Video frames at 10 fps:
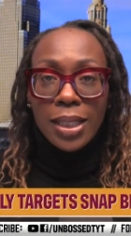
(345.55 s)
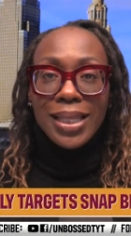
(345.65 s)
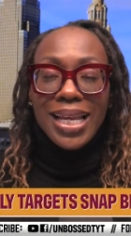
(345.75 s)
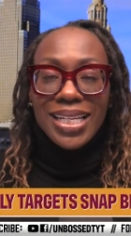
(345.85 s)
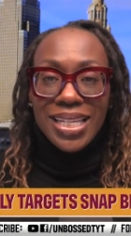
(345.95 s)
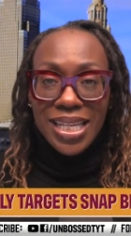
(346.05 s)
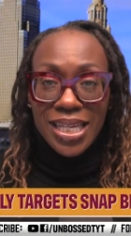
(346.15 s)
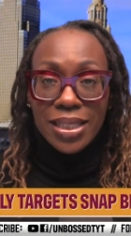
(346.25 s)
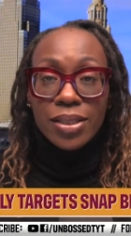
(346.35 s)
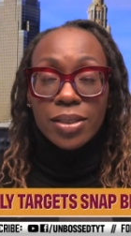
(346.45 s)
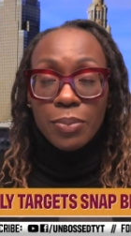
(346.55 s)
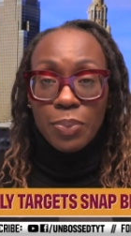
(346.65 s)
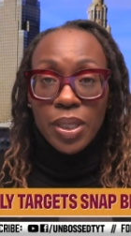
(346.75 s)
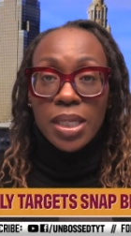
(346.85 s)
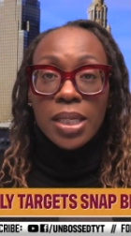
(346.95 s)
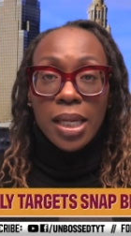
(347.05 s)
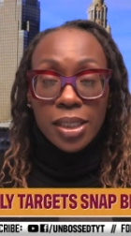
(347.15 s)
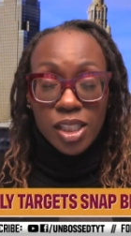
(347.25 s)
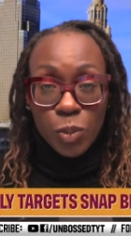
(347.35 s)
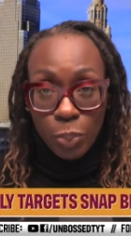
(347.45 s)
that needs to be
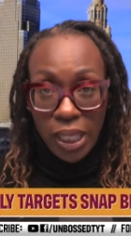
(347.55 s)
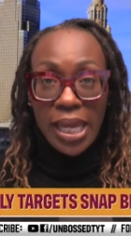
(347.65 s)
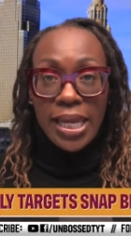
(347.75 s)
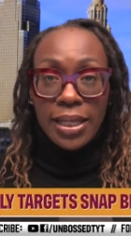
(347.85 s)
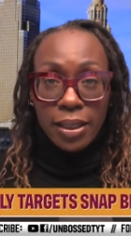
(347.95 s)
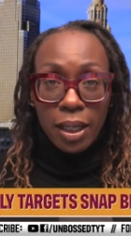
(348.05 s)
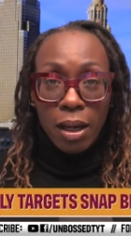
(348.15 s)
displayed